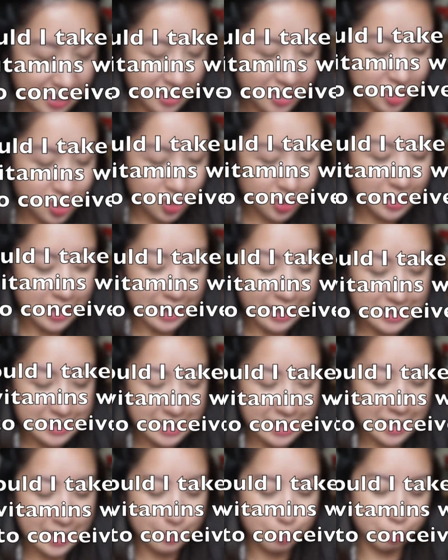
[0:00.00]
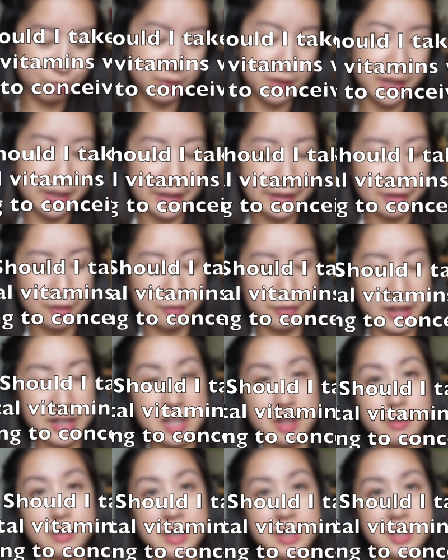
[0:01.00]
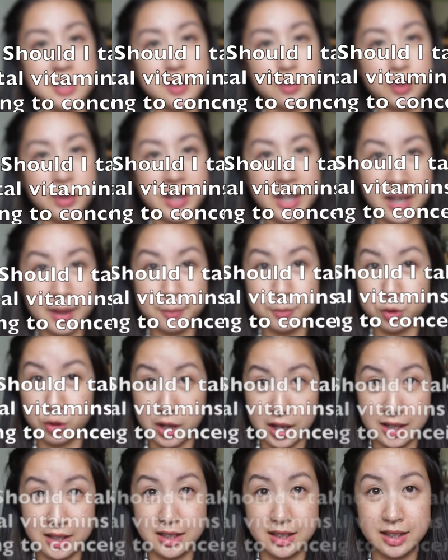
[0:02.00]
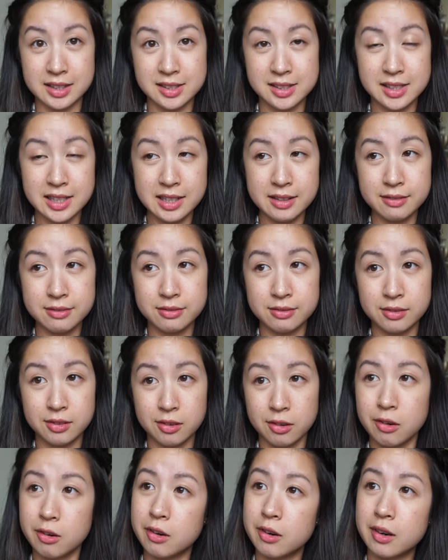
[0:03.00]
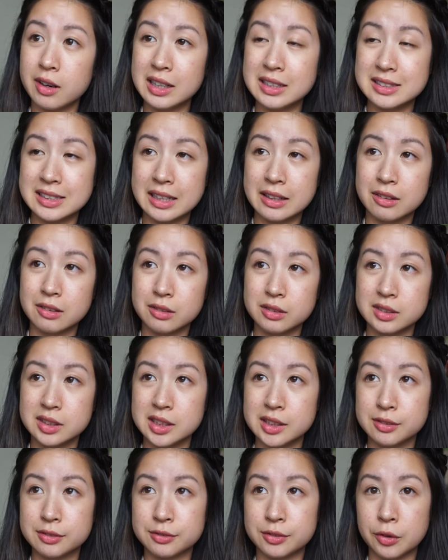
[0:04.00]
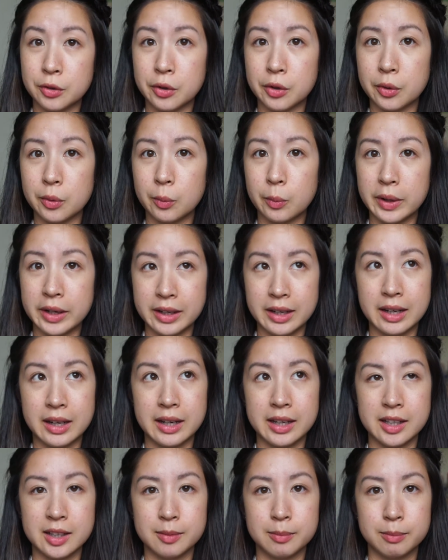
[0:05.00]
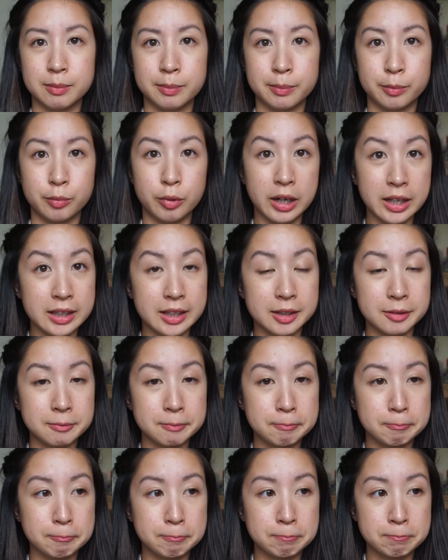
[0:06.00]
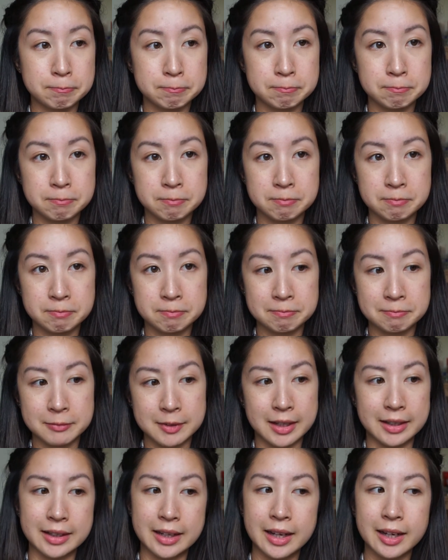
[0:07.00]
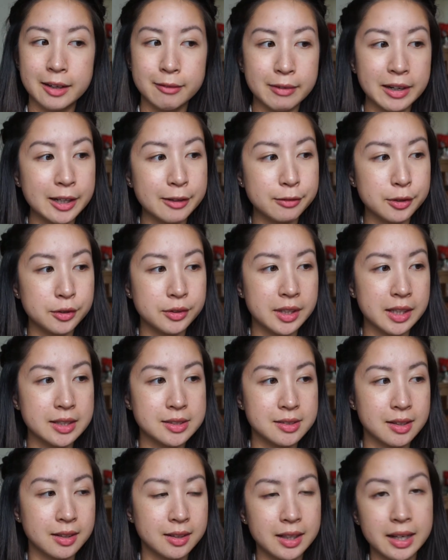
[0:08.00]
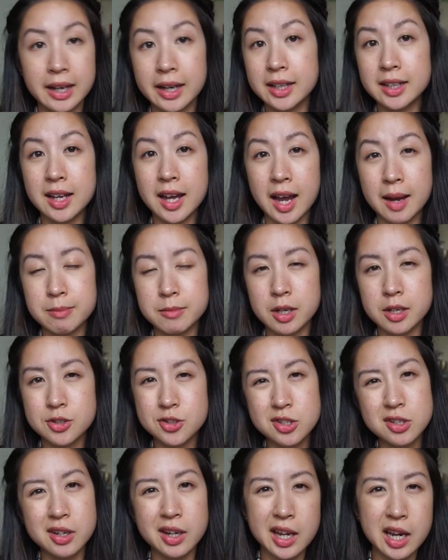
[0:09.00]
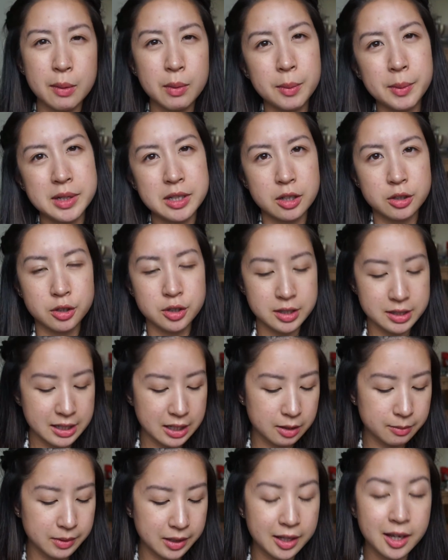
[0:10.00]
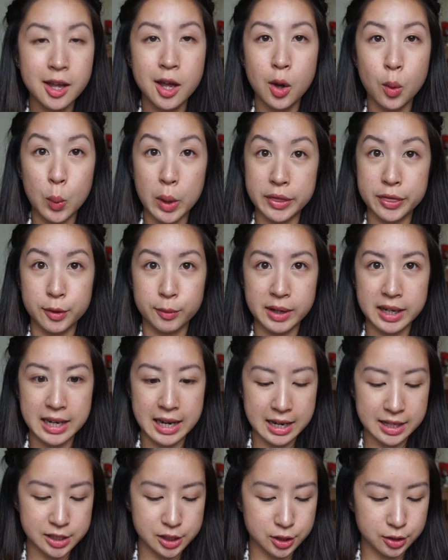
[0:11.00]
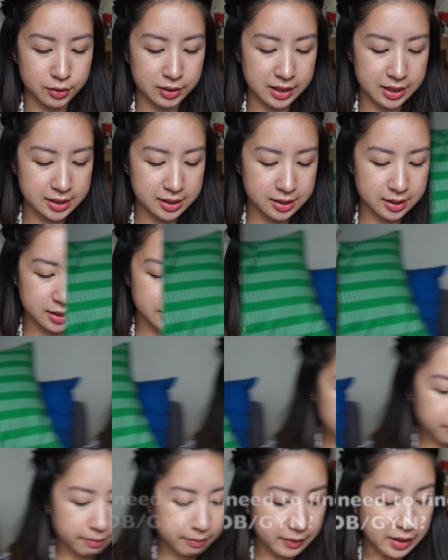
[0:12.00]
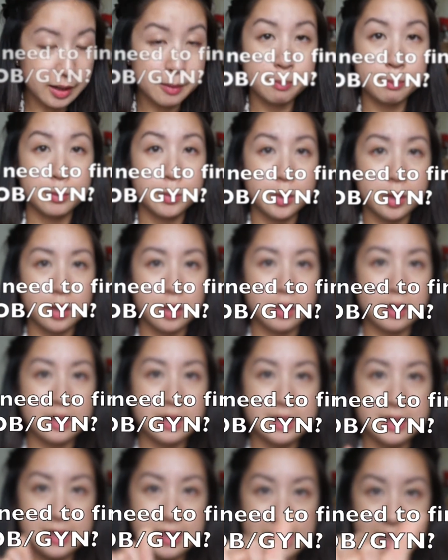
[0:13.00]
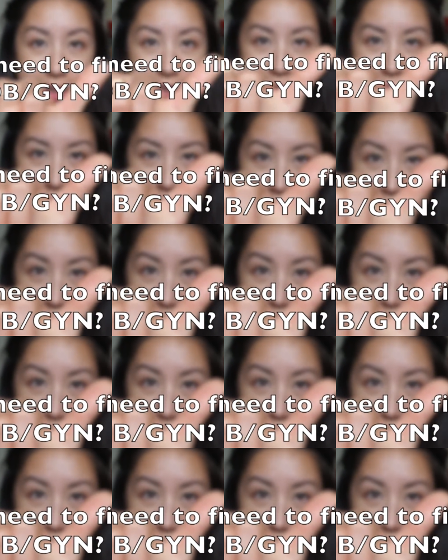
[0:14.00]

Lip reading: Should I take prenatal vitamins when I'm trying to conceive? Or is that only for when I am pregnant? Again, I read a few things online. I'm not sure. And I want my doctor to tell me what the right answer is. Number 6.